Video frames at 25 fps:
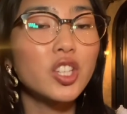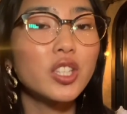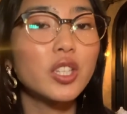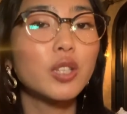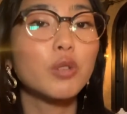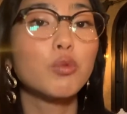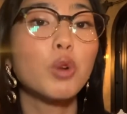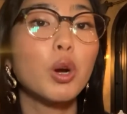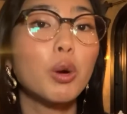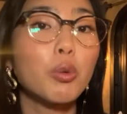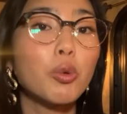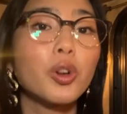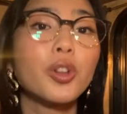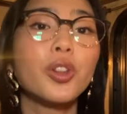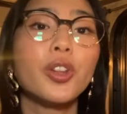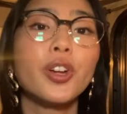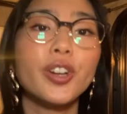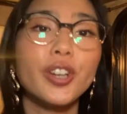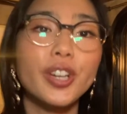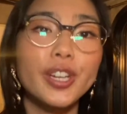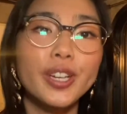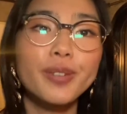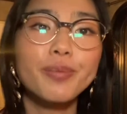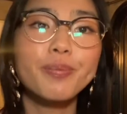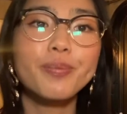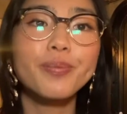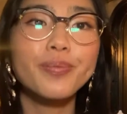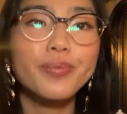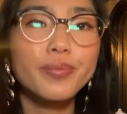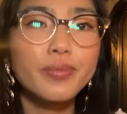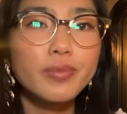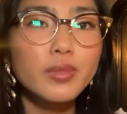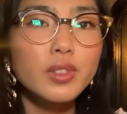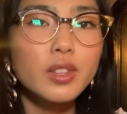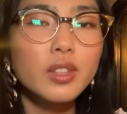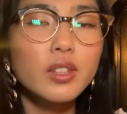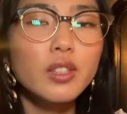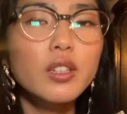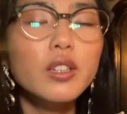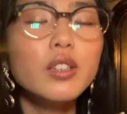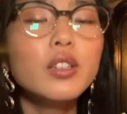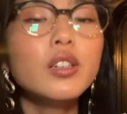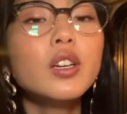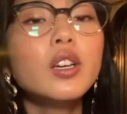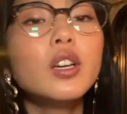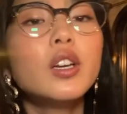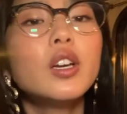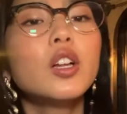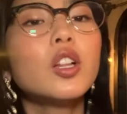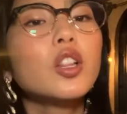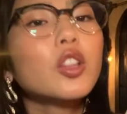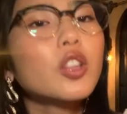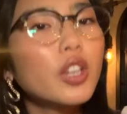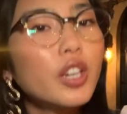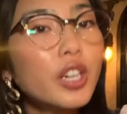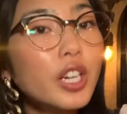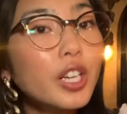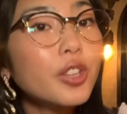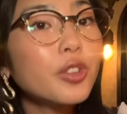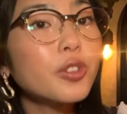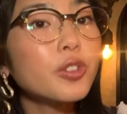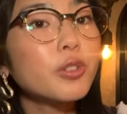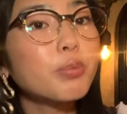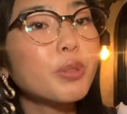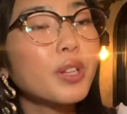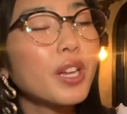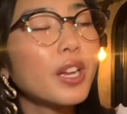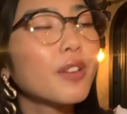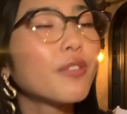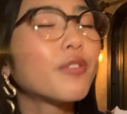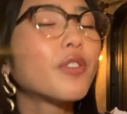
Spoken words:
of what we're learning. Learning through play